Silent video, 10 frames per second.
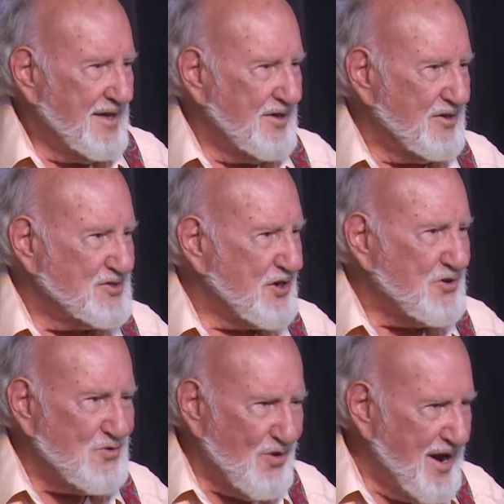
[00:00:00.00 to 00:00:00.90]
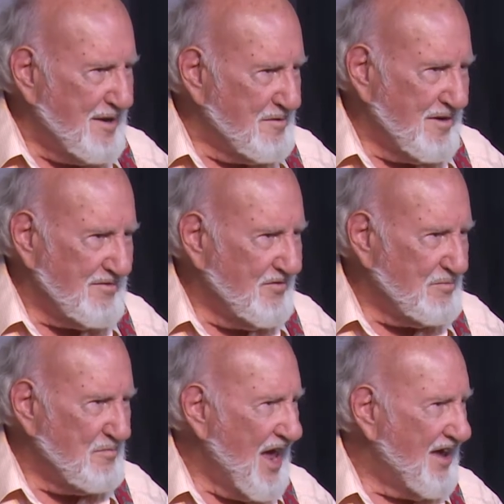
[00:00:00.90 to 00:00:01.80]
There's a great
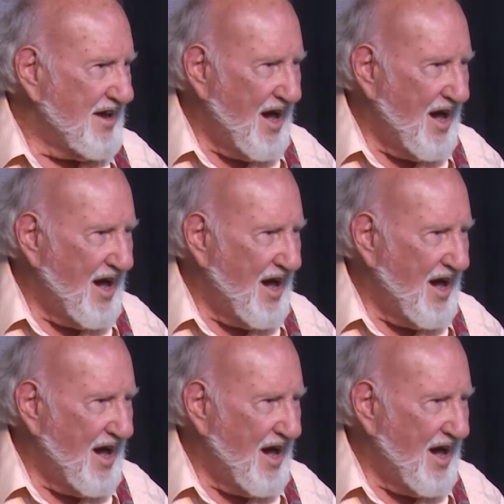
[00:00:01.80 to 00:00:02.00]
and